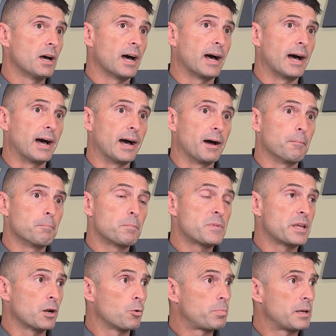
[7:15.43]

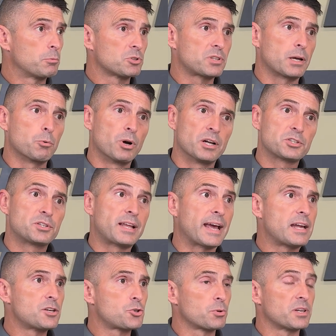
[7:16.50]
People say, well, it's
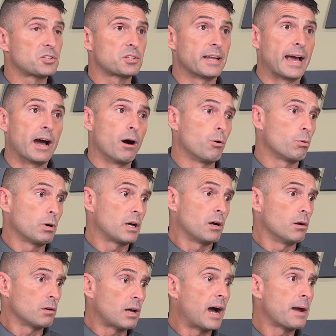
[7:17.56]
dangerous now.
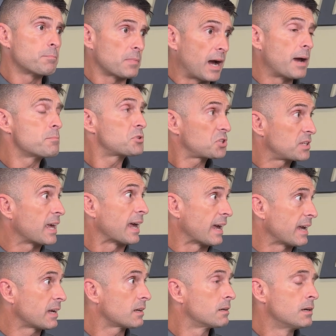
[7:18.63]
Well, I'm
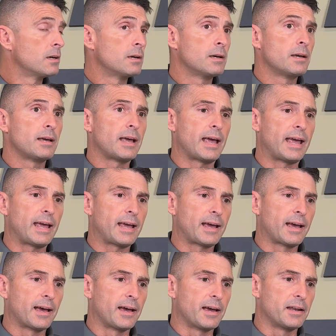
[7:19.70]
staying.
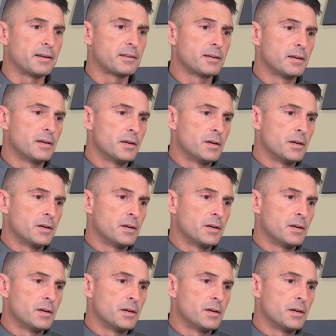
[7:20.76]
And